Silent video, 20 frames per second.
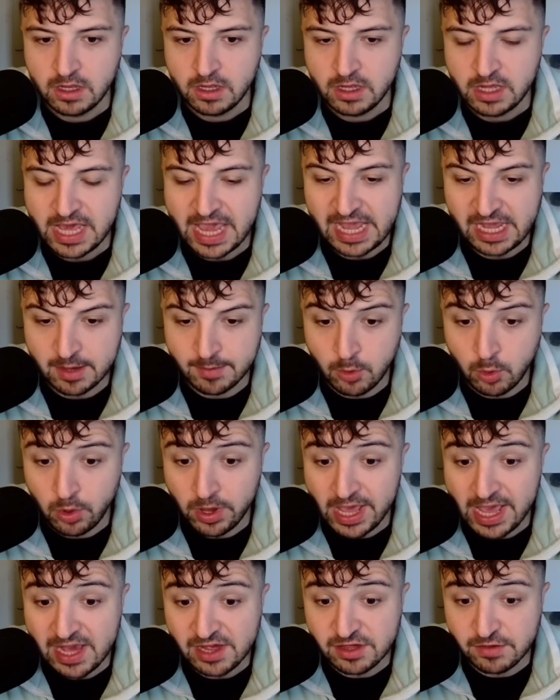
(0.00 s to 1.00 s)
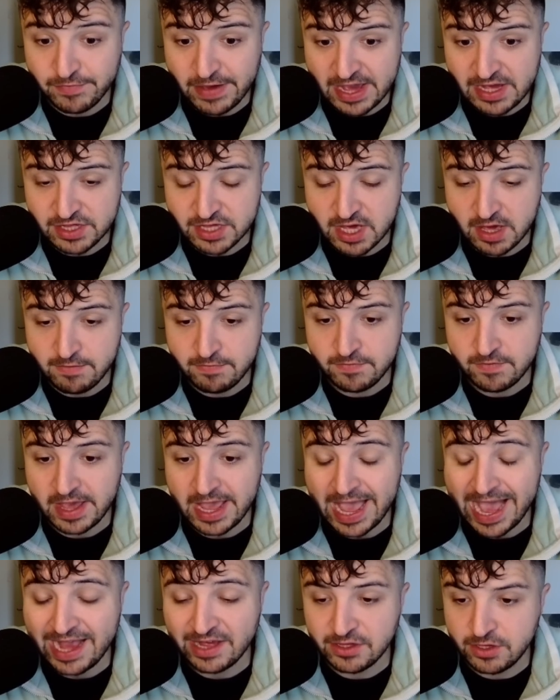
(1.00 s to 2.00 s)
Inkable. It is evasive, it
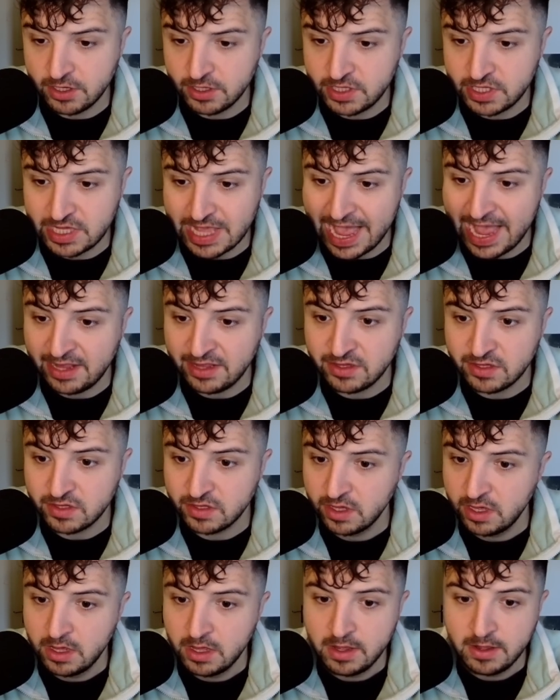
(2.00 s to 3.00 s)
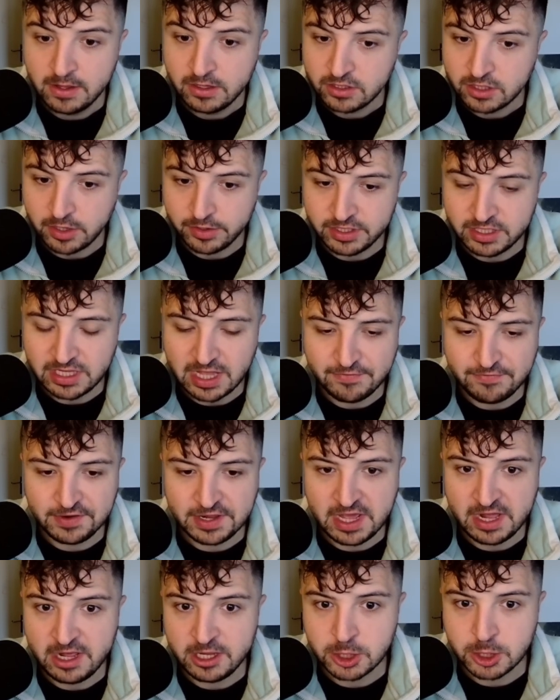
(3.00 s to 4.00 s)
has good stats, so it's definitely
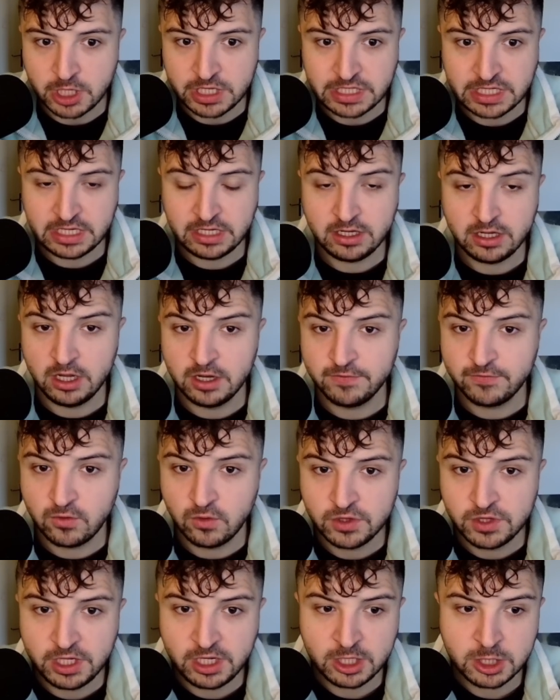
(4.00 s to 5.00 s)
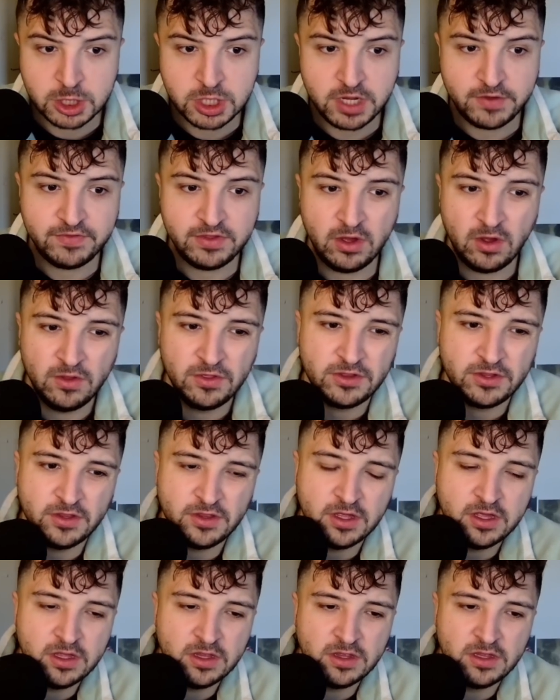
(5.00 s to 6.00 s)
an interesting card. Of course, you can shift it onto
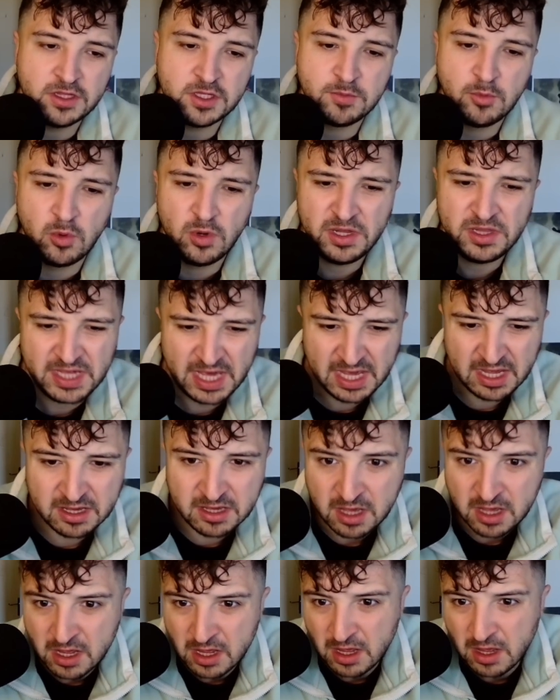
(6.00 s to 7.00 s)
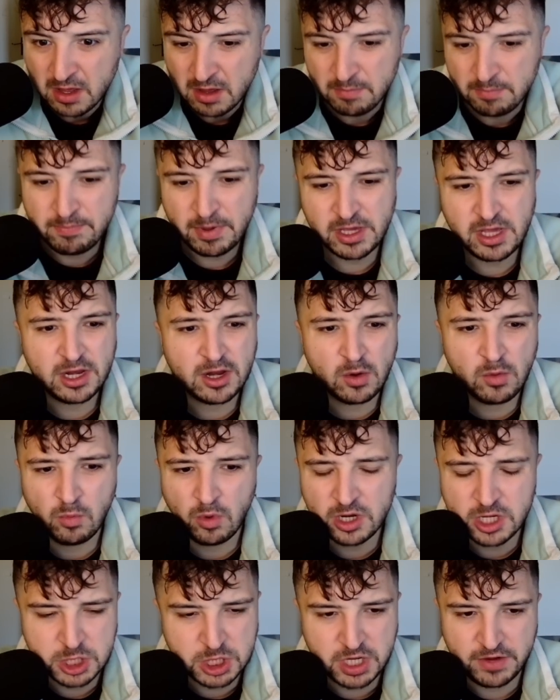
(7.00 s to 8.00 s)
the smaller Tink, but you don't want
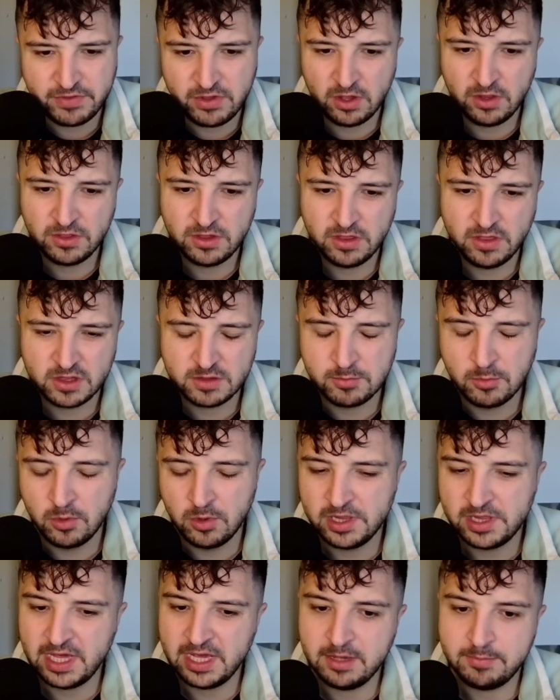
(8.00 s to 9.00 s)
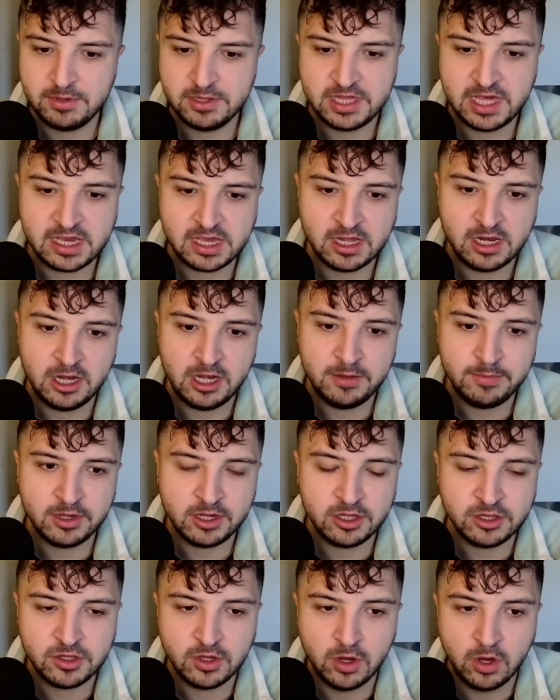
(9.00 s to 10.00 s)
to shift it onto the smaller Tink particularly
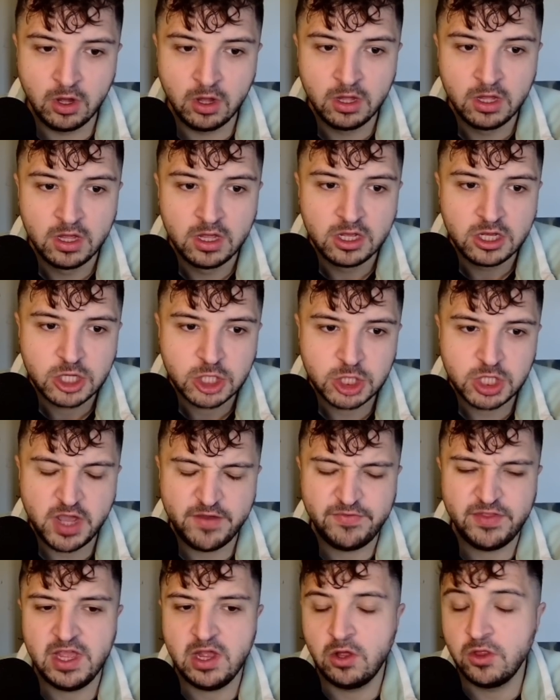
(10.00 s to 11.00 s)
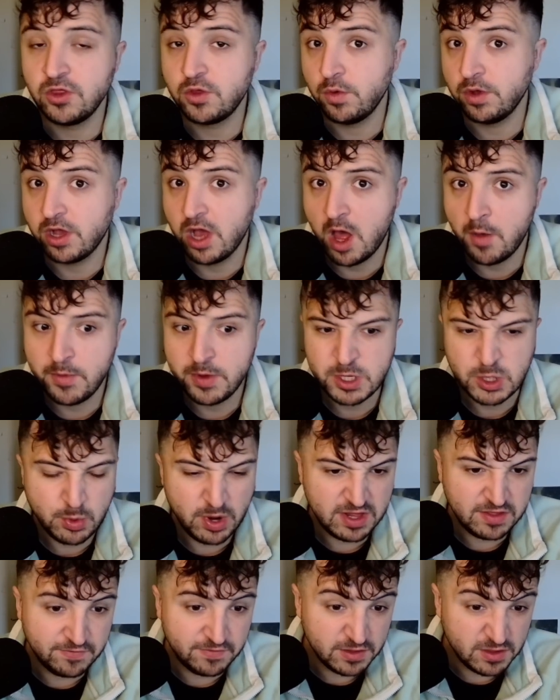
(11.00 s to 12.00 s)
because you're shifting onto a card which
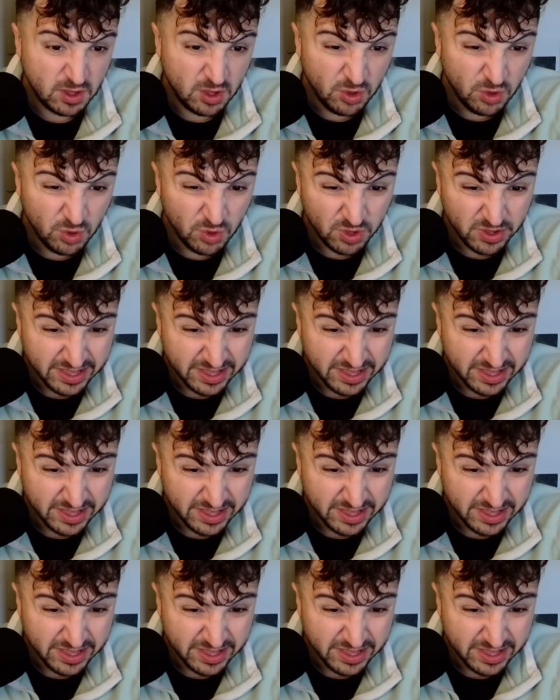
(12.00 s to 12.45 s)
quests for 2